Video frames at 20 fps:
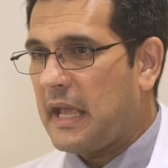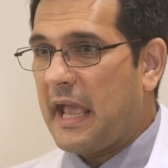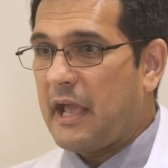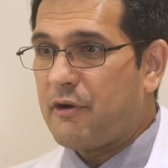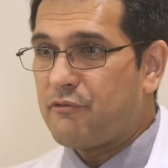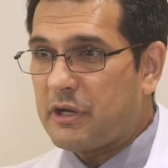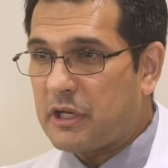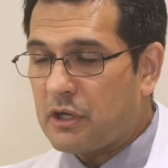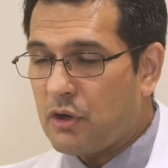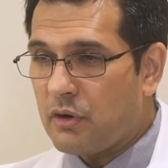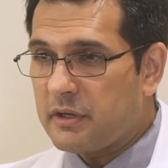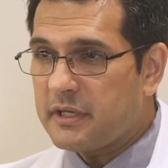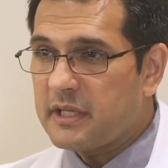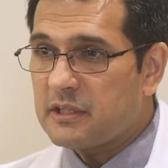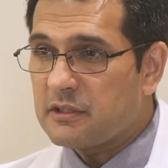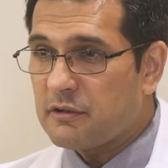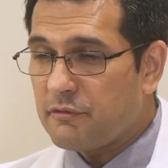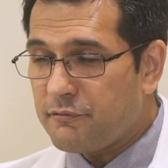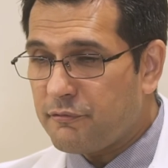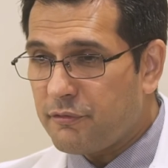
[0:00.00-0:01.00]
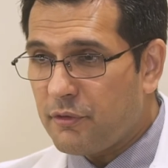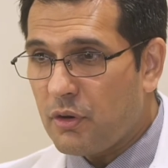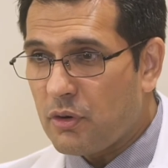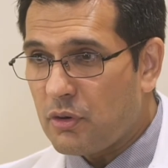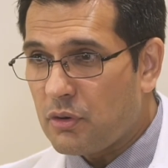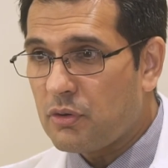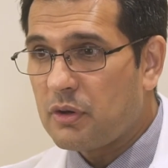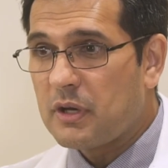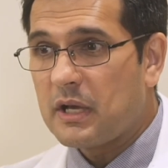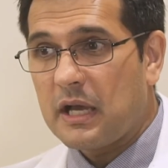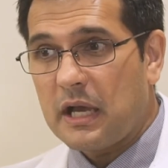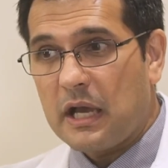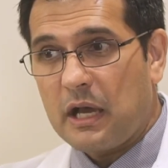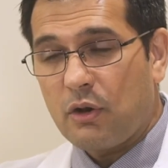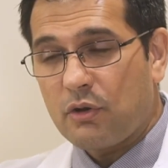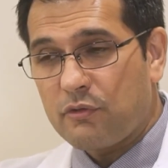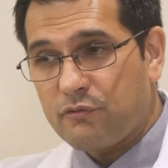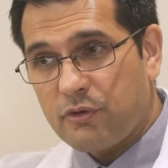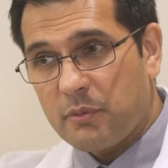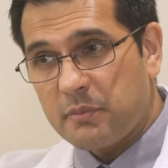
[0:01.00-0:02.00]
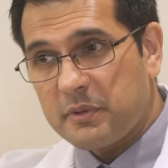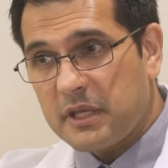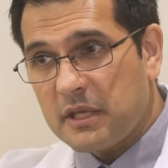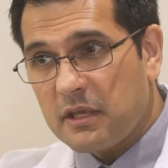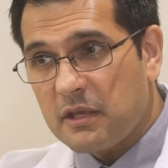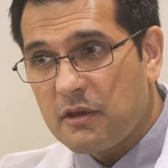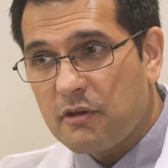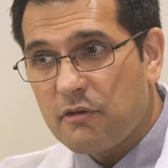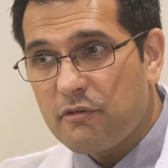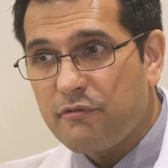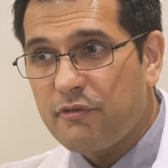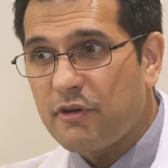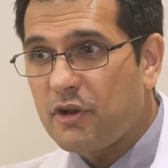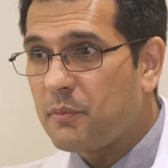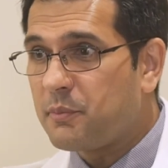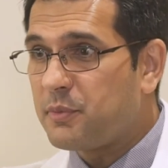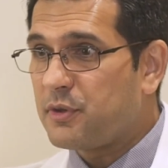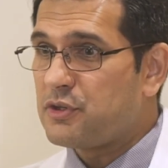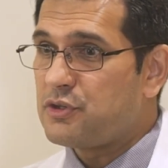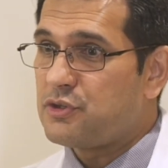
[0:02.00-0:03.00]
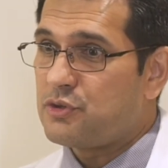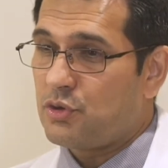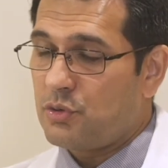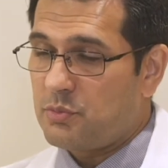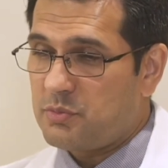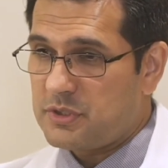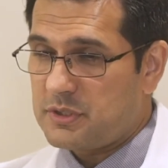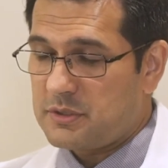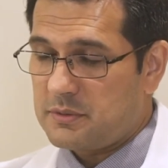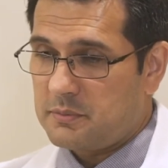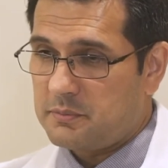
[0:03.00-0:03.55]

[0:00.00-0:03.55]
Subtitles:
and recording the flow out from the fallopian tubes.